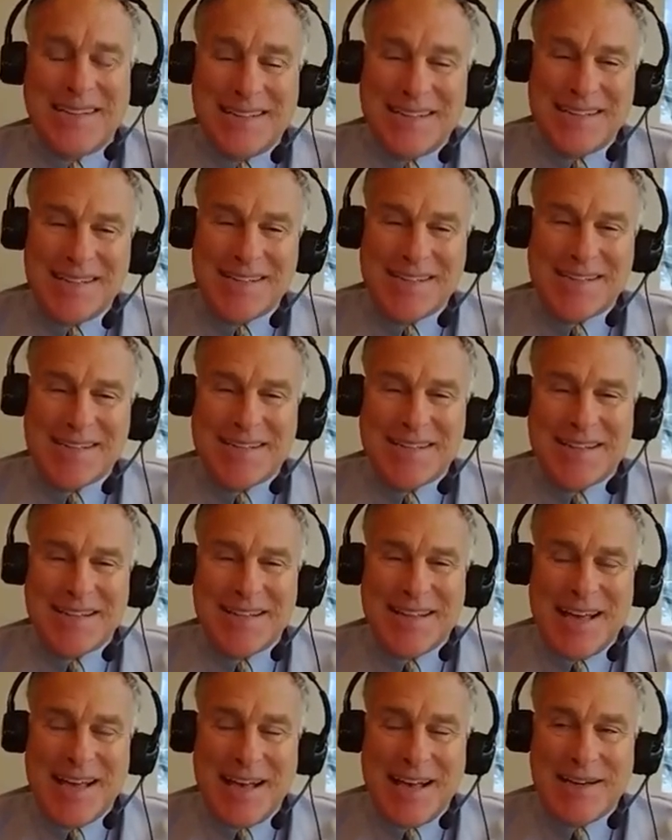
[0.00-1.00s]
is
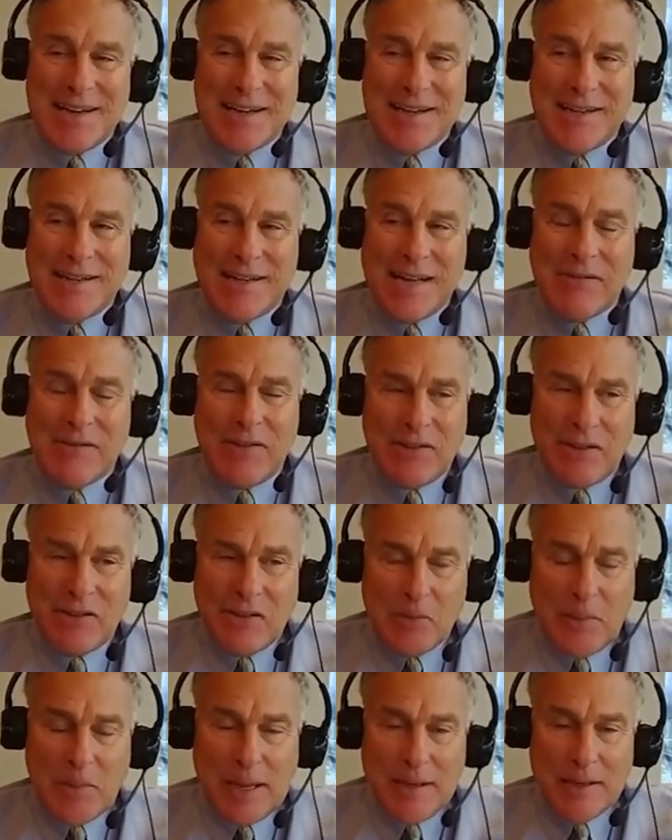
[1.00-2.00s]
that
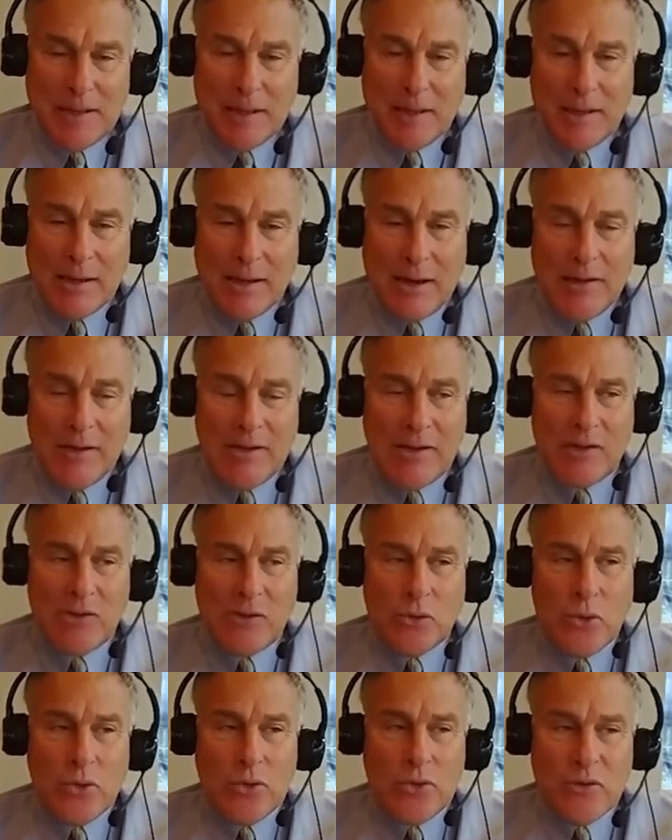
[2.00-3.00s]
deficit spending on
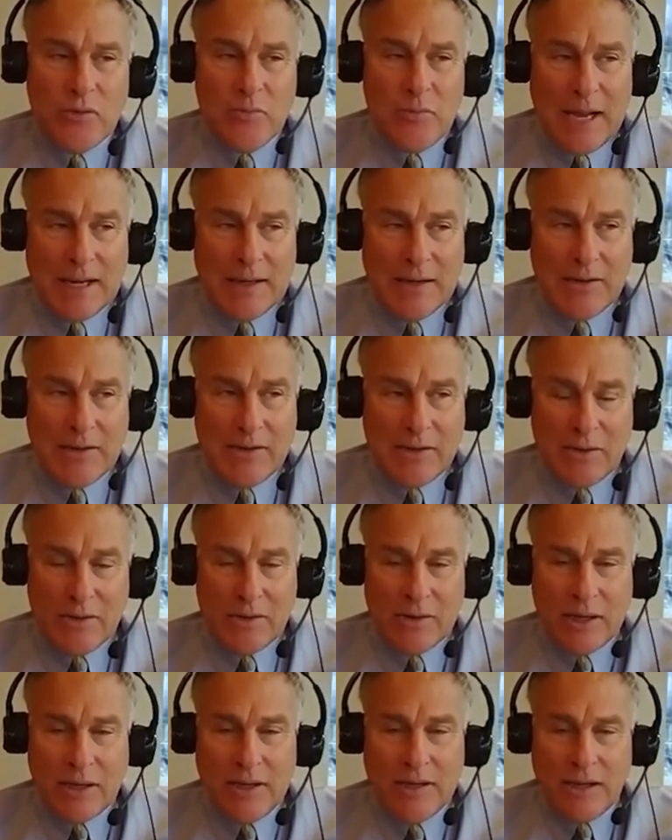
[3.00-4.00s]
this order of
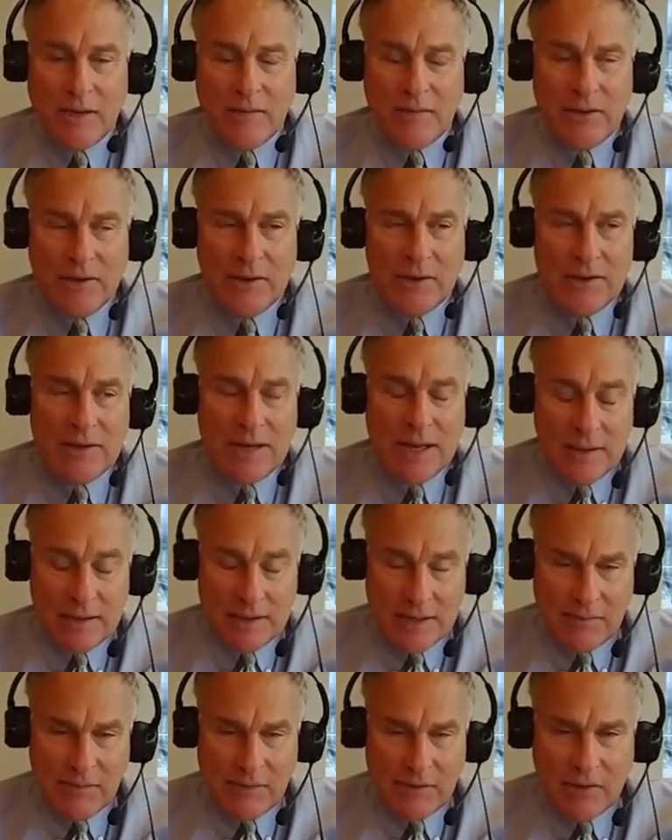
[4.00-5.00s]
magnitude and debt
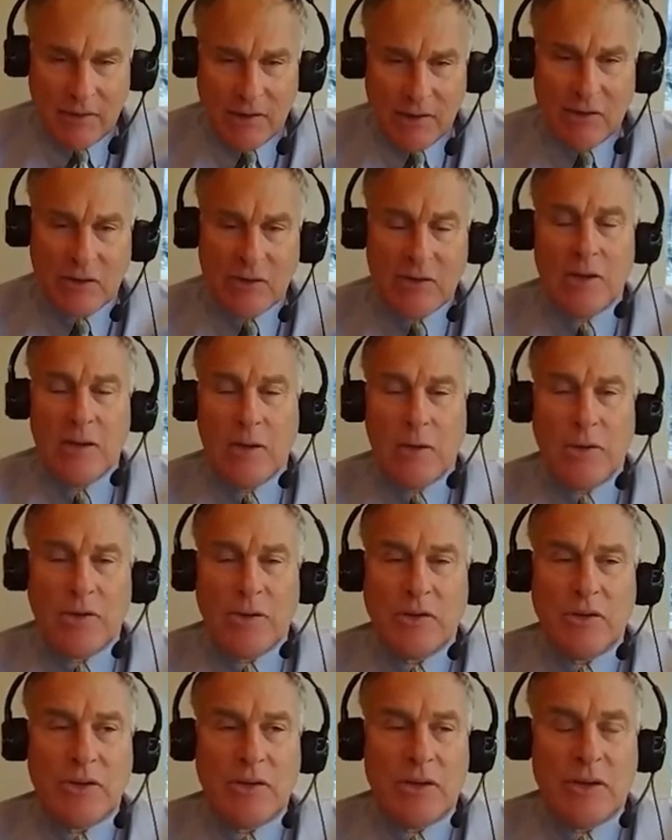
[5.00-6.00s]
and deficits,
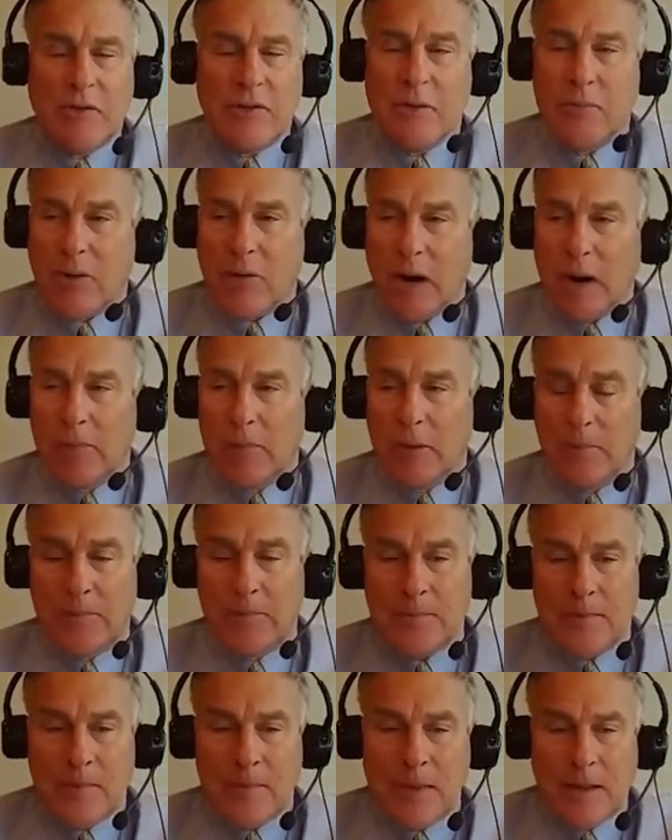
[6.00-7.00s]
which is a different problem,
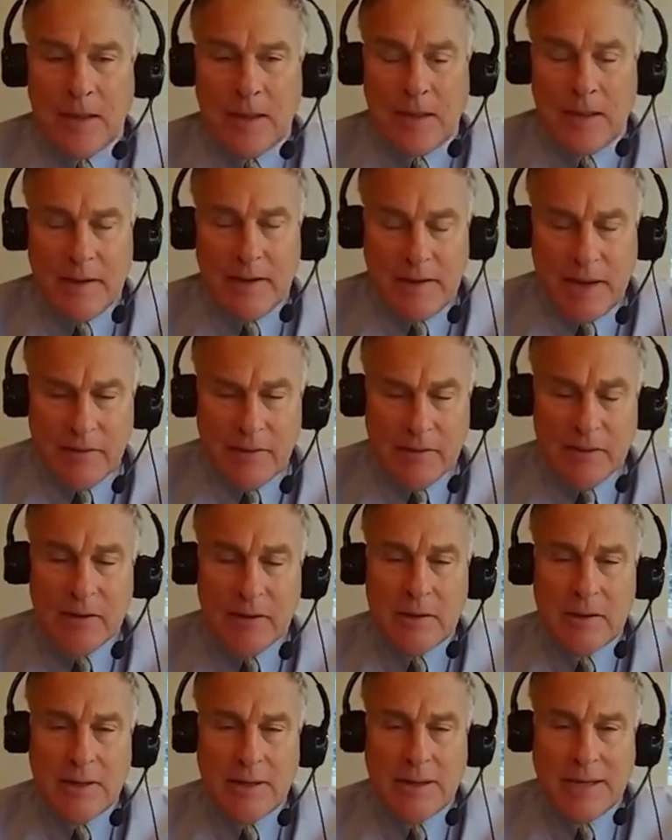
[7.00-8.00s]

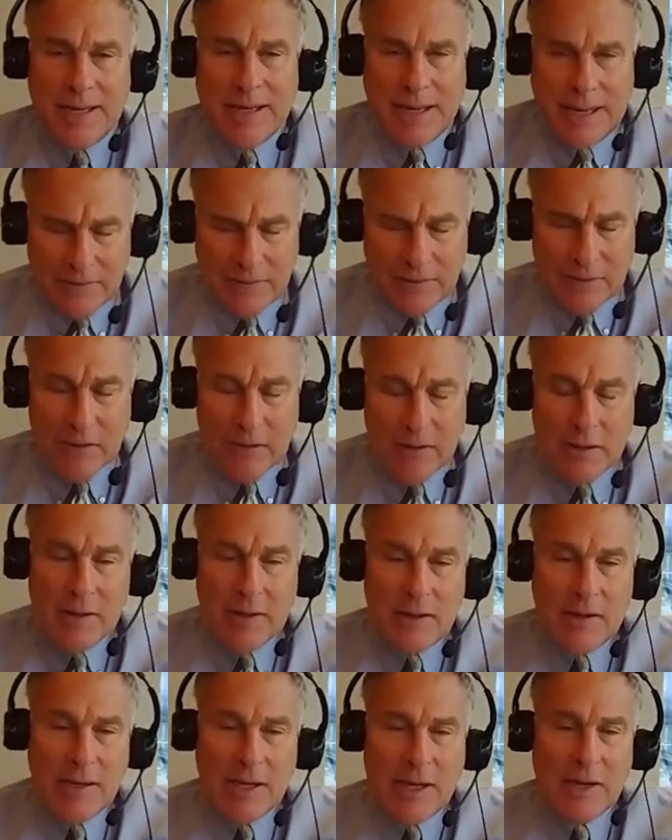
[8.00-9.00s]
never, ever
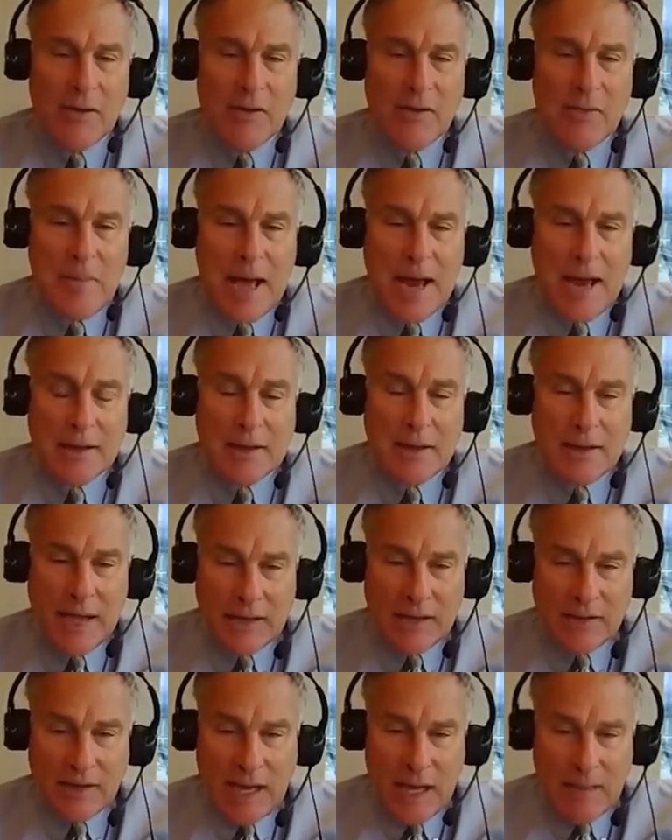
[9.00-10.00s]
arithmetically
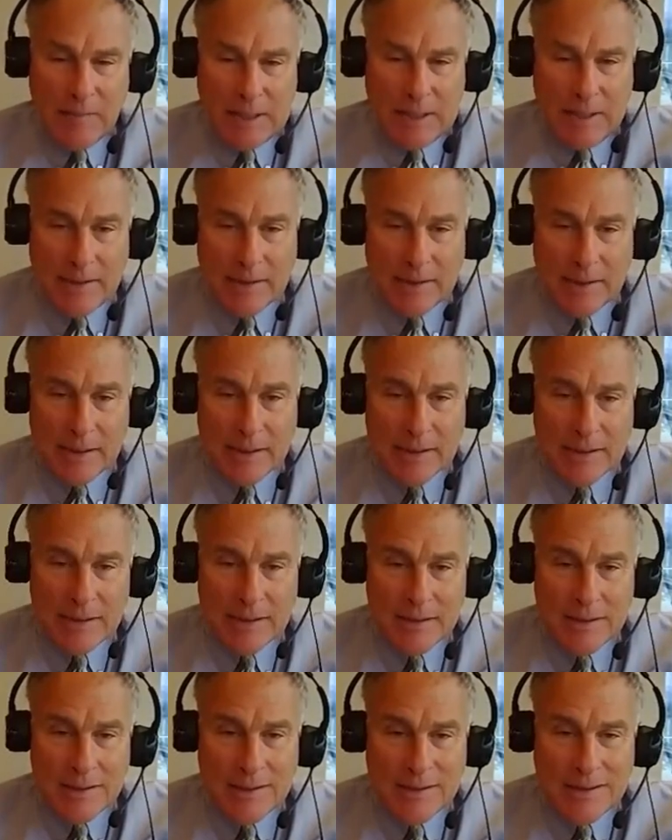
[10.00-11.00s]
has a happy ending.
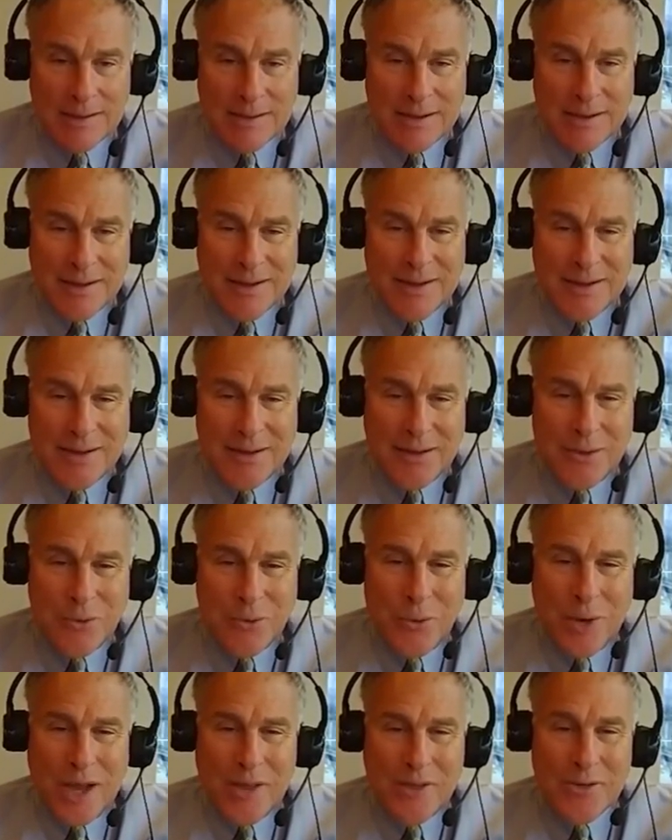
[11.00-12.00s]

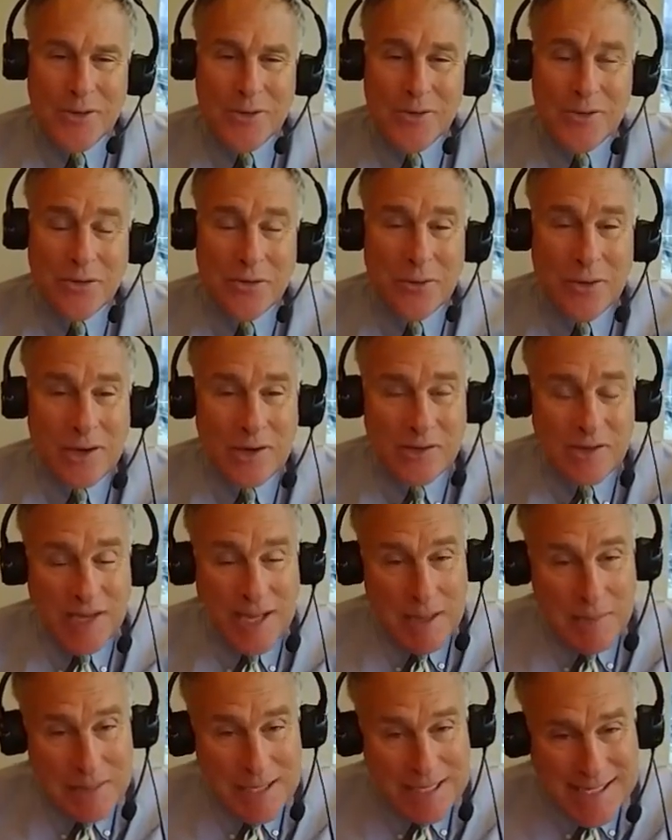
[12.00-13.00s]
Whether the threat is
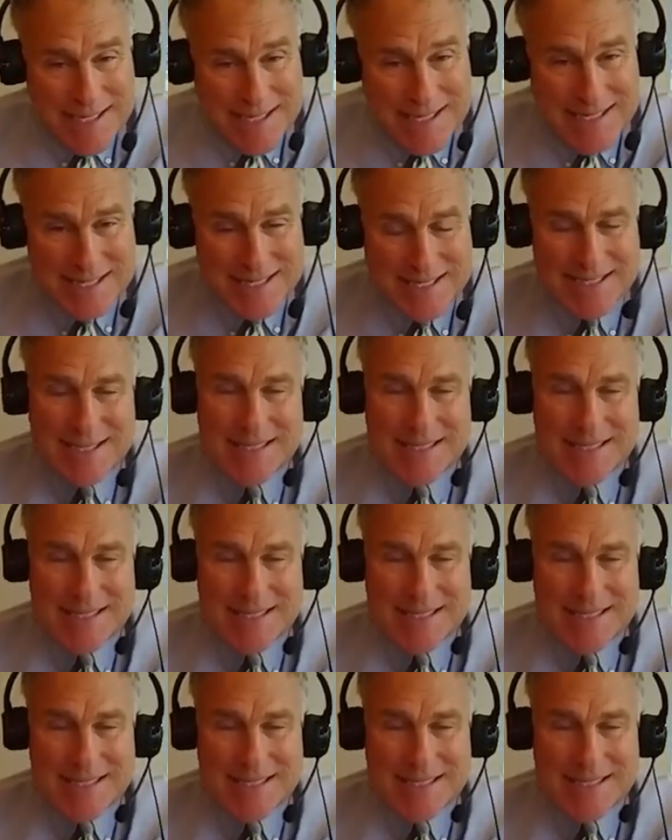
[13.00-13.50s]
imminent